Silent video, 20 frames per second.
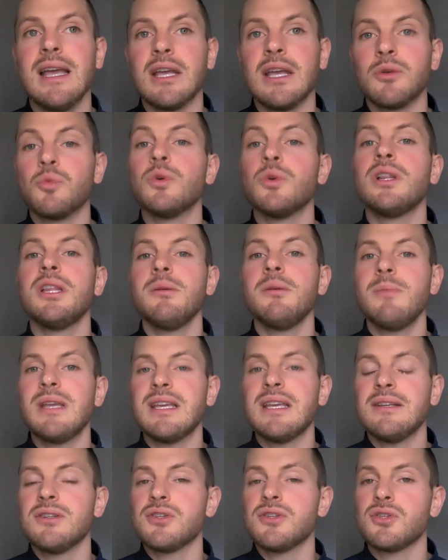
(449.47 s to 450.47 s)
And really
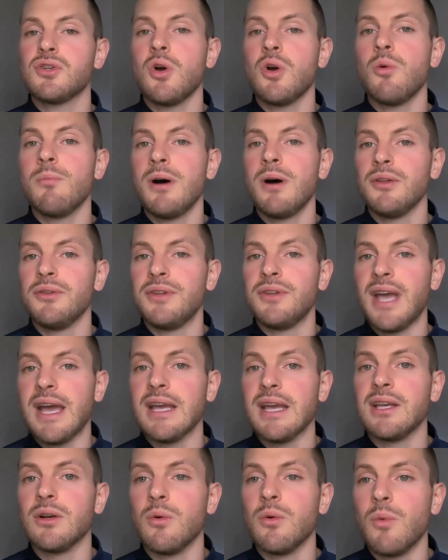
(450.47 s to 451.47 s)
begin to snowball
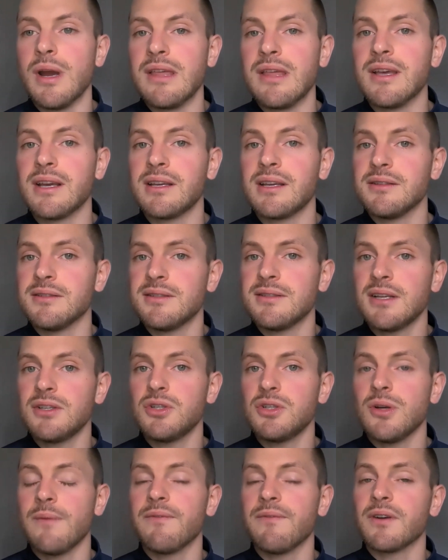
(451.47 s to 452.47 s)
debt in a way that can
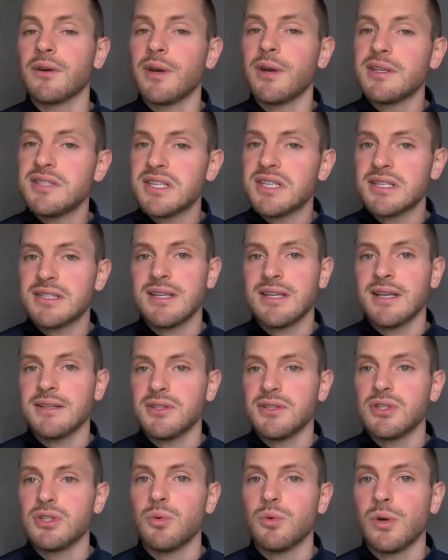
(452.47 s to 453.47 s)
set you up for great
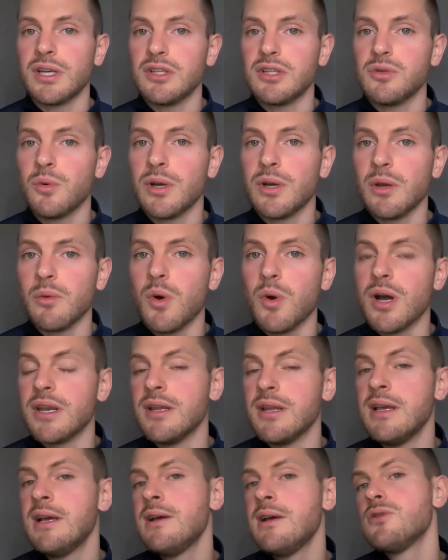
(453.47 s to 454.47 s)
success in
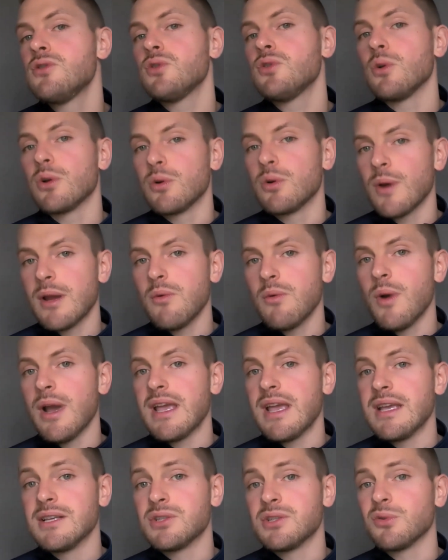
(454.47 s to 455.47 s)
2021. So a great
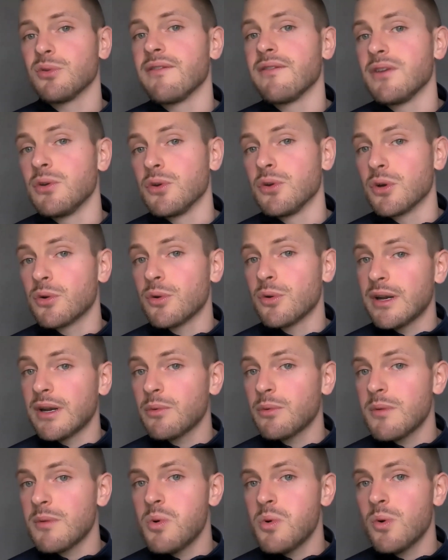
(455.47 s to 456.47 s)
way is to review your
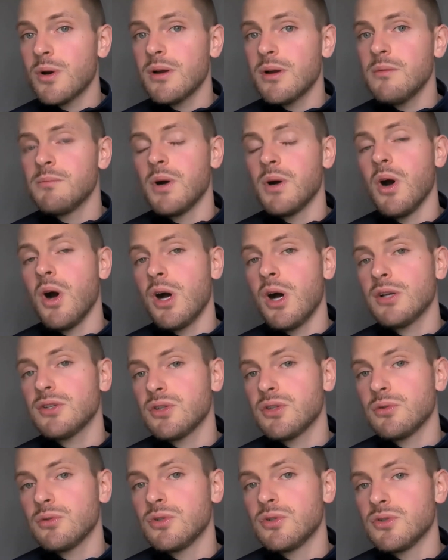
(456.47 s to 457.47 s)
credit report, but
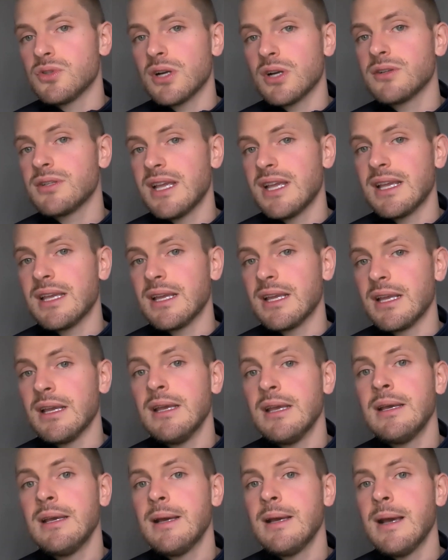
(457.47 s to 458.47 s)
also to start taking